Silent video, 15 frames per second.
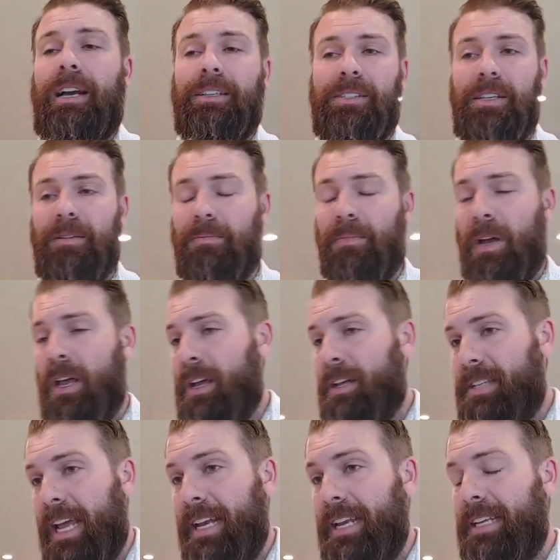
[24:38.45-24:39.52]
I see them
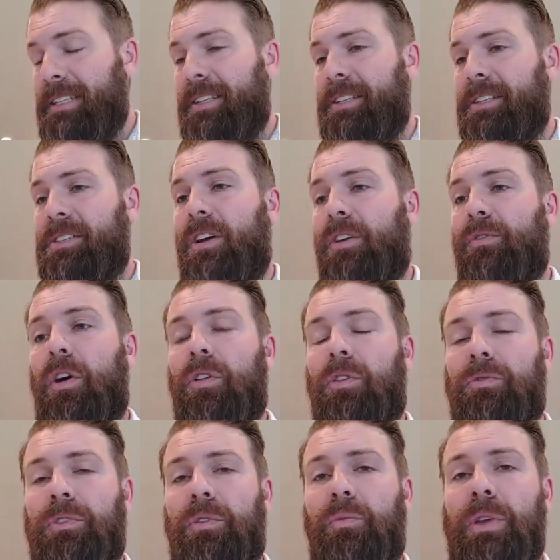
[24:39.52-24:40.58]
tending to this stuff all
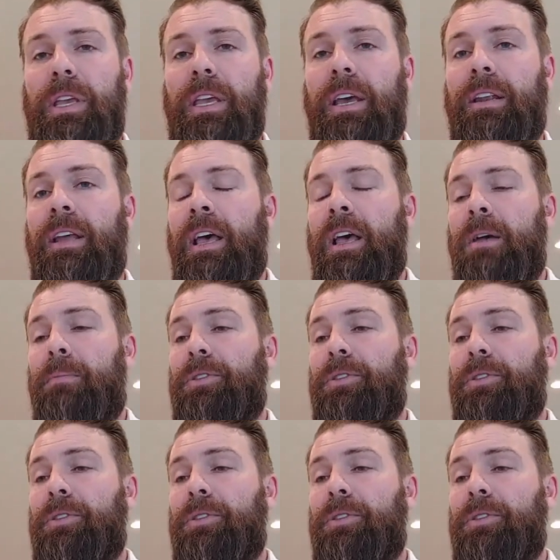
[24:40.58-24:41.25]
over the weekend.